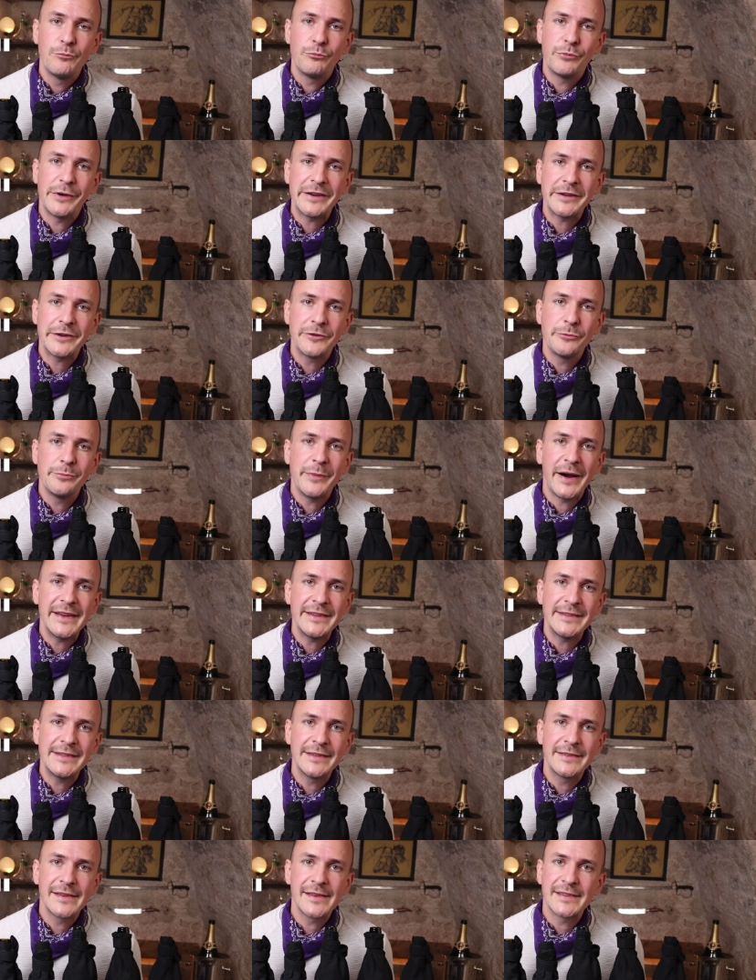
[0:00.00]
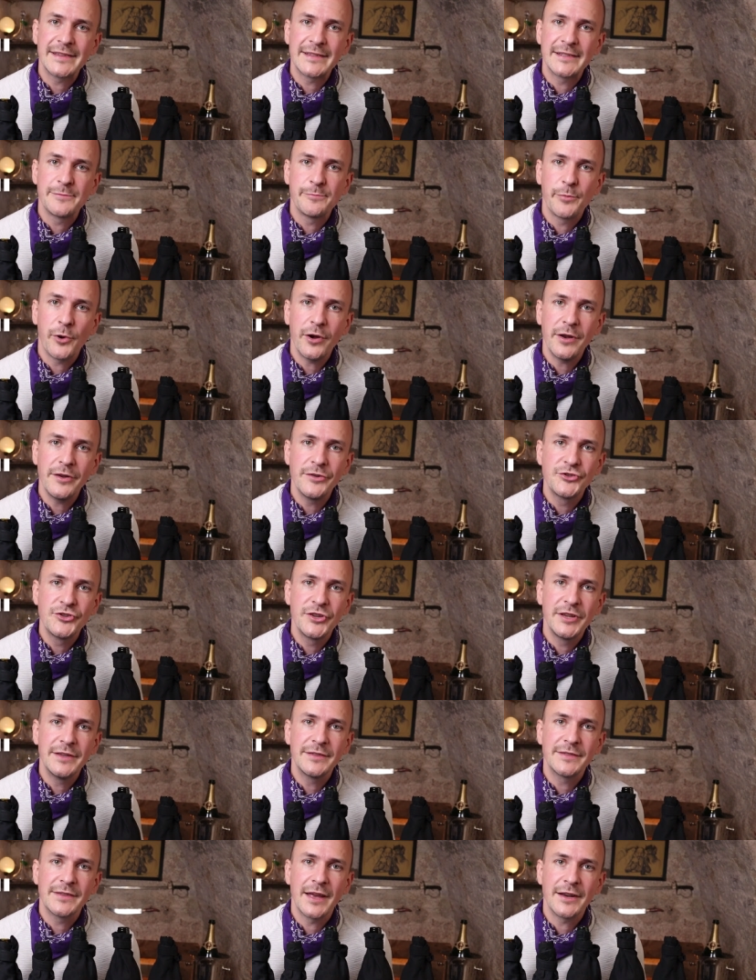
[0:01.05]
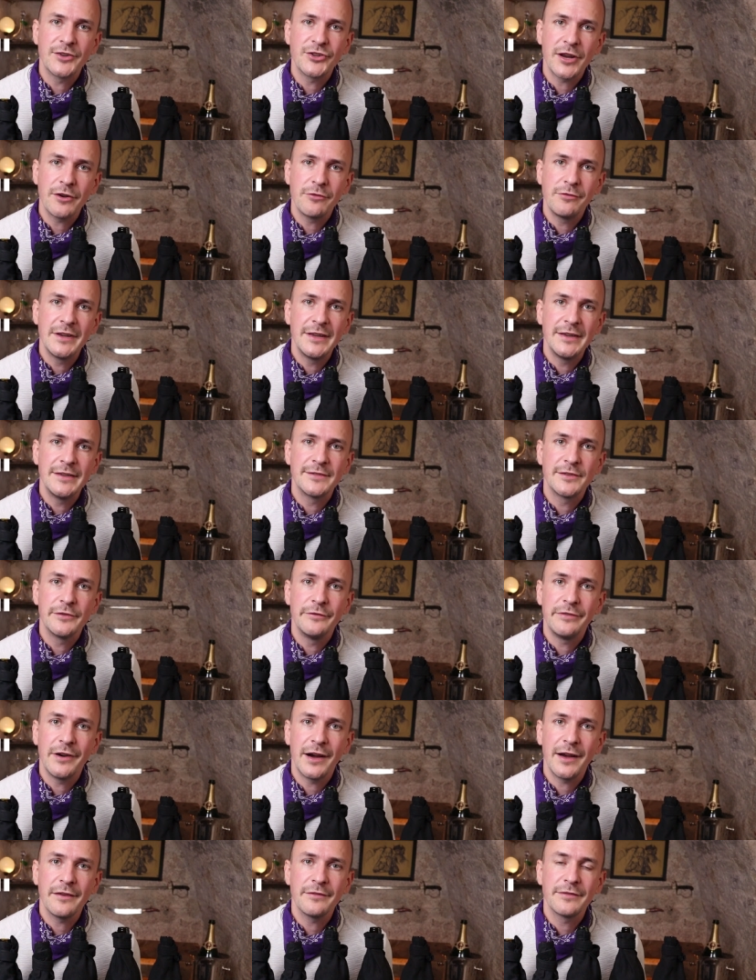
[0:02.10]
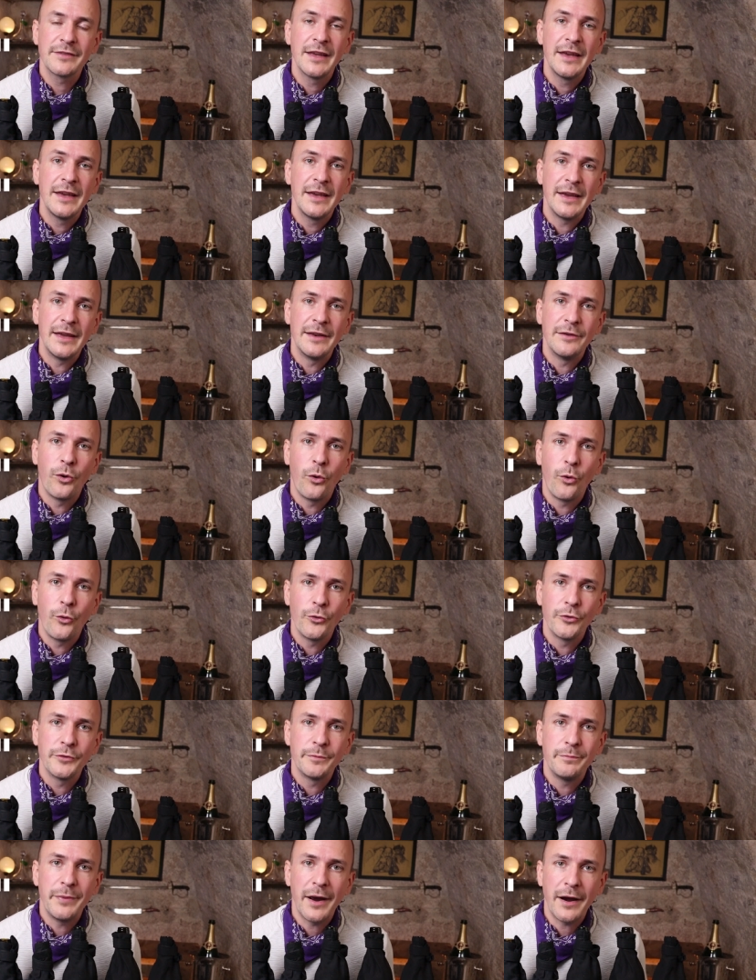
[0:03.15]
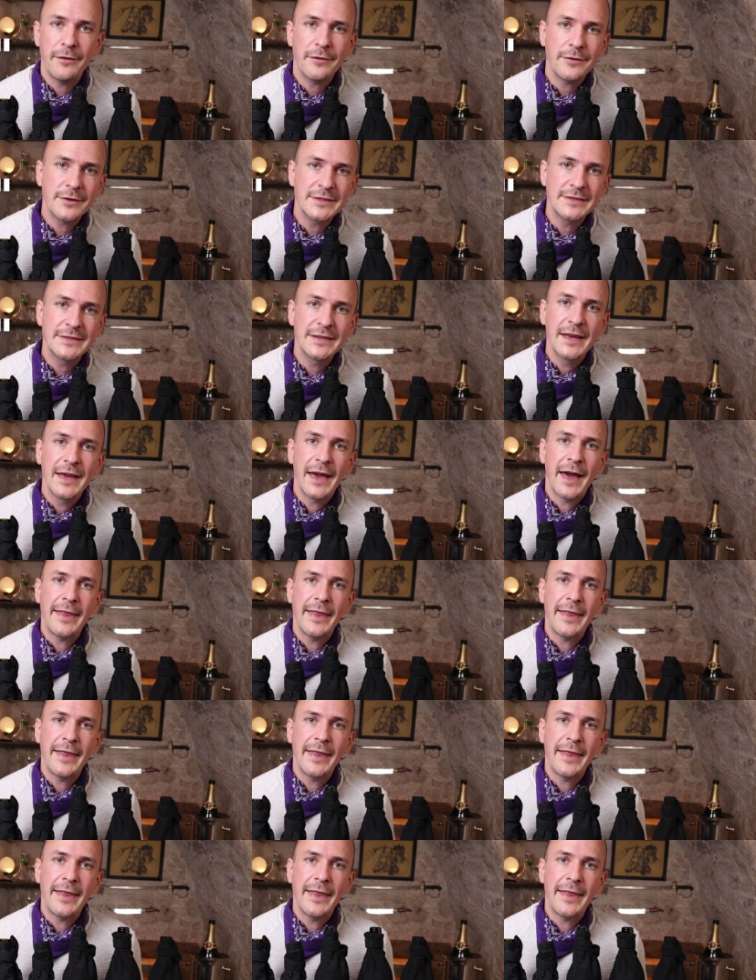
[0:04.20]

Brettanomyces is a spoiler cheese that generally survives in old barrels,